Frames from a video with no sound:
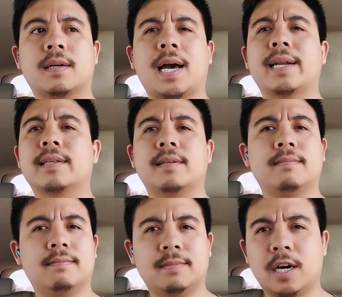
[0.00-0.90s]
of
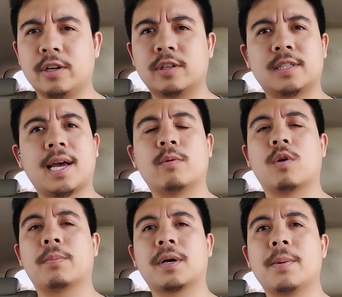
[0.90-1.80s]
understand
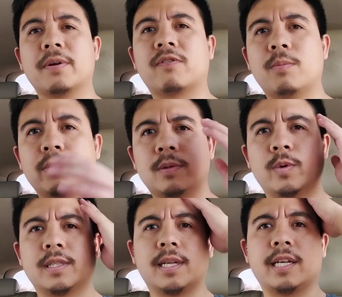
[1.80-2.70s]
where I'm coming from
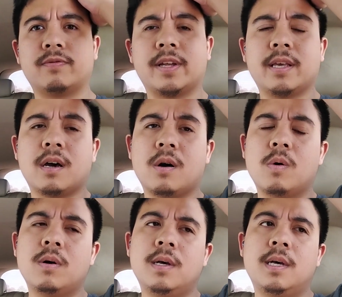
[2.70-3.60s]
with today's
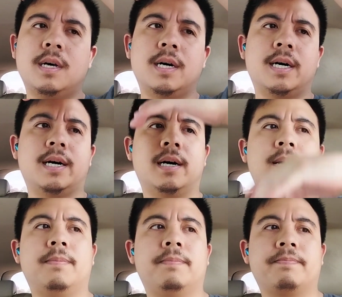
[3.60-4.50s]
video.
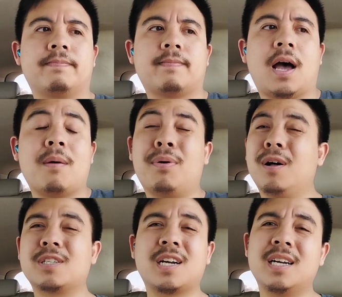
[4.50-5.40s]
I
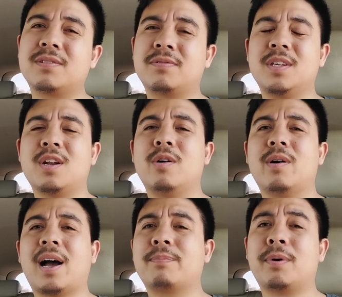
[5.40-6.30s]
apologize,
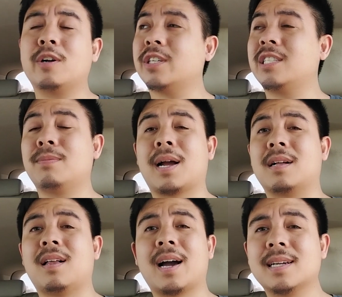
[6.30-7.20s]
I apologize to my
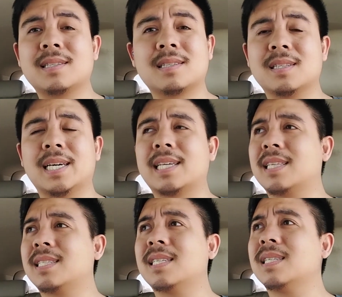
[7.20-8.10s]
clients. Like,
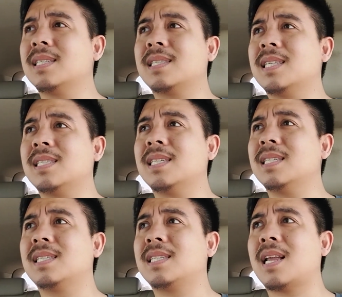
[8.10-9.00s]
this
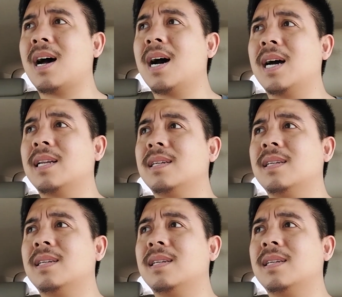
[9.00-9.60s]
is not,